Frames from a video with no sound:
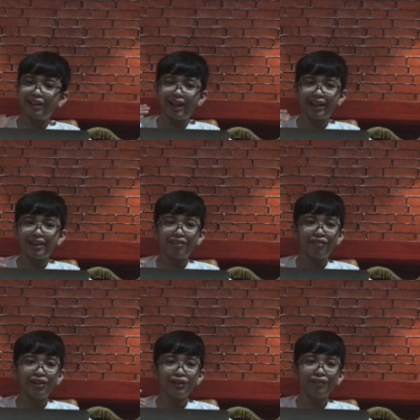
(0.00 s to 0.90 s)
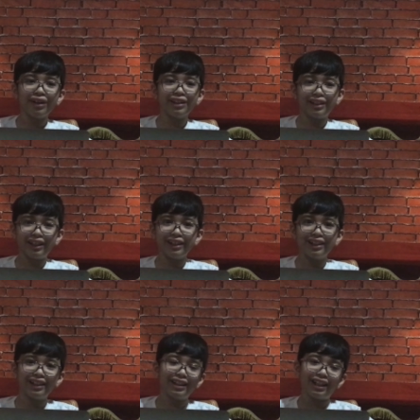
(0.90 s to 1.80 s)
like, where's my
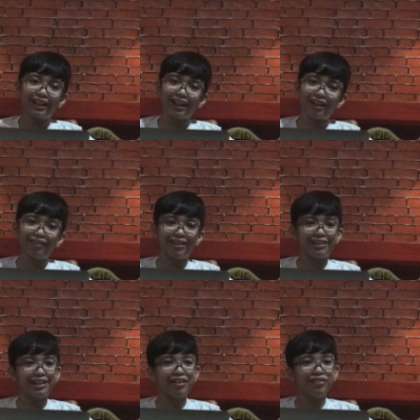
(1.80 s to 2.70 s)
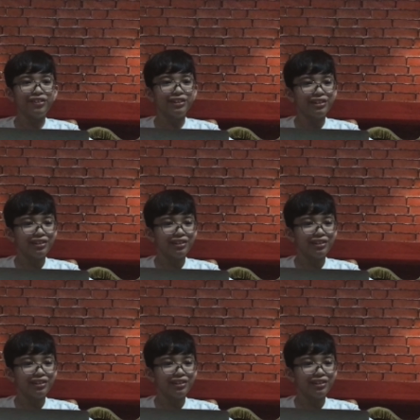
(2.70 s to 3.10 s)
thingy? Like that, because I was,